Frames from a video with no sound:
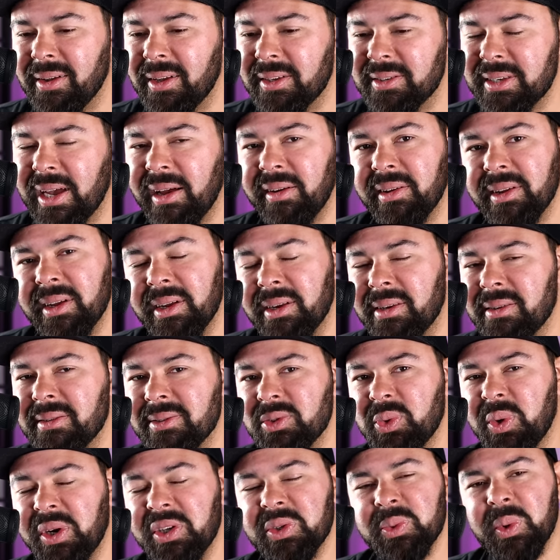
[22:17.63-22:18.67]
because
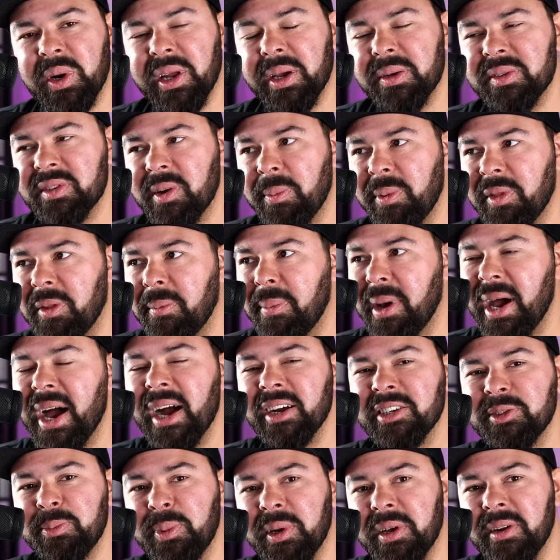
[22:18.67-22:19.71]
in 2020 I was up in the
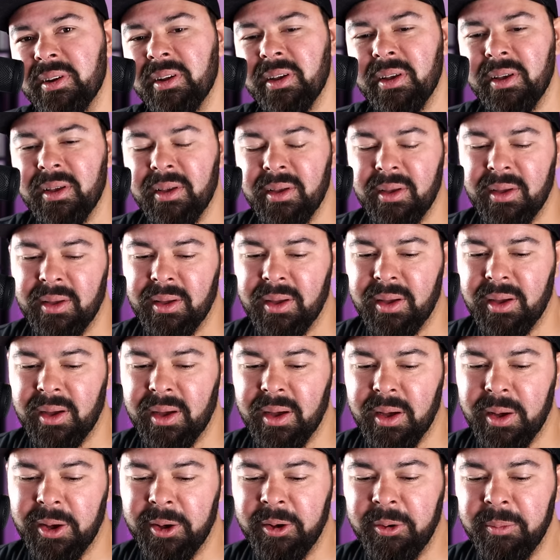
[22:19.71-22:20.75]
box, but
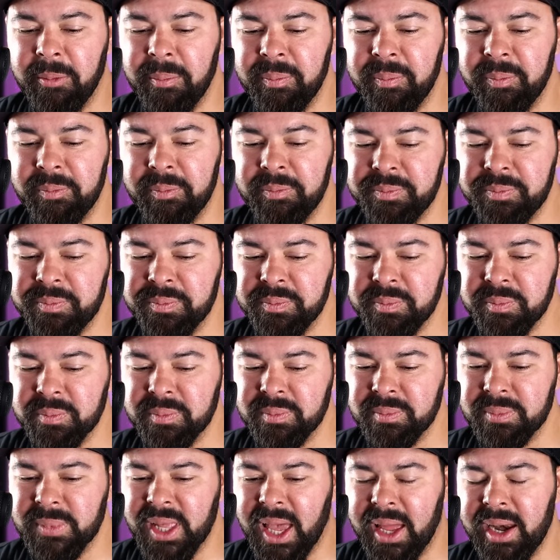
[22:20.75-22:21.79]
I
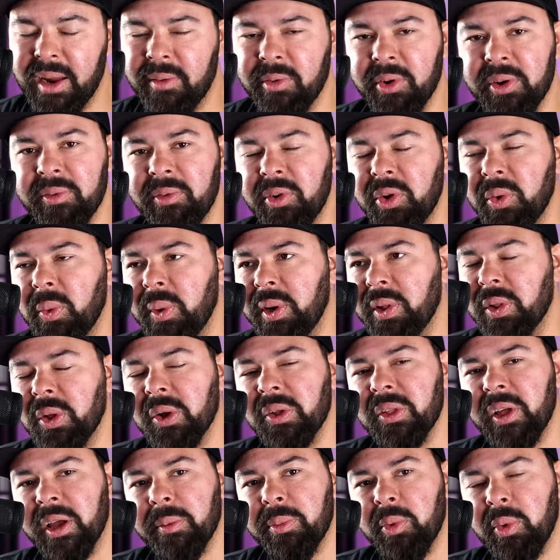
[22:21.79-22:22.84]
never even knew what he
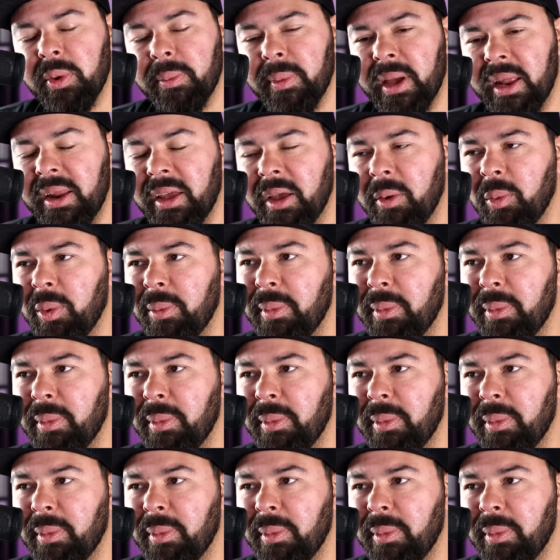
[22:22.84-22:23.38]
looked like, but we met him.